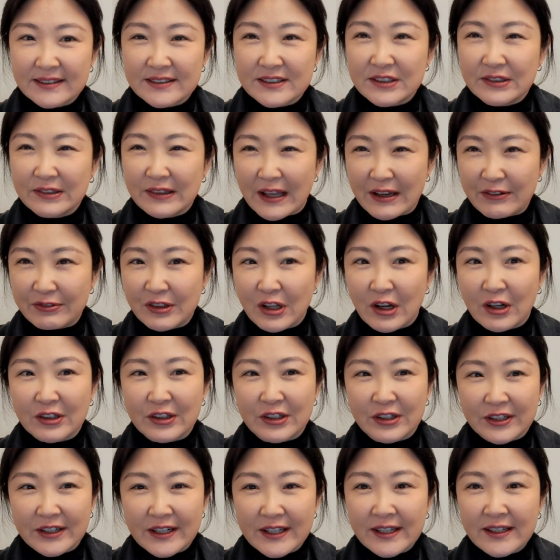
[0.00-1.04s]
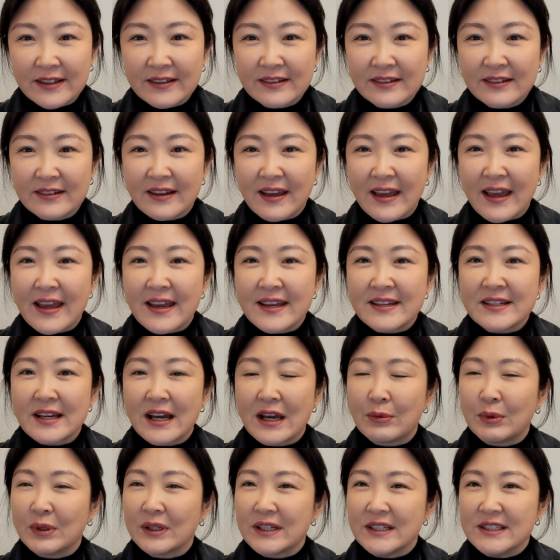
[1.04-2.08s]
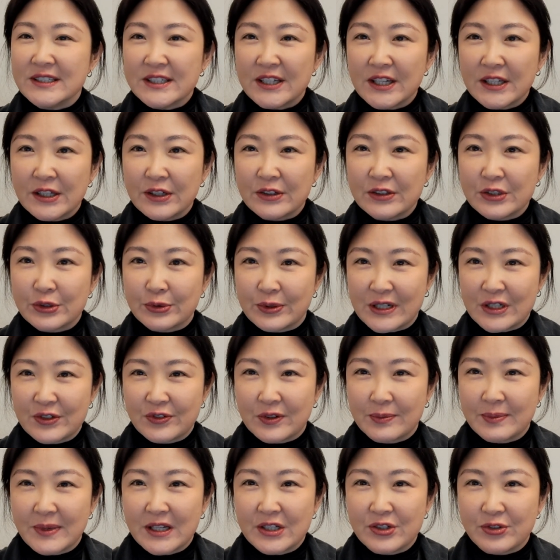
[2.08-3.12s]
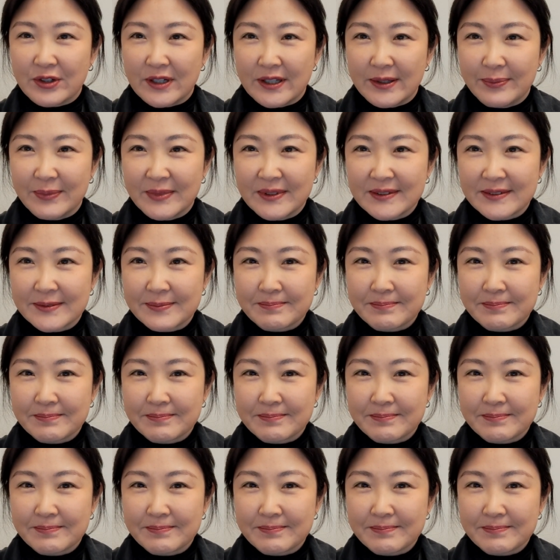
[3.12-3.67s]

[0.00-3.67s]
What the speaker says: to lifelong learning, and I will continue to reach for my dreams.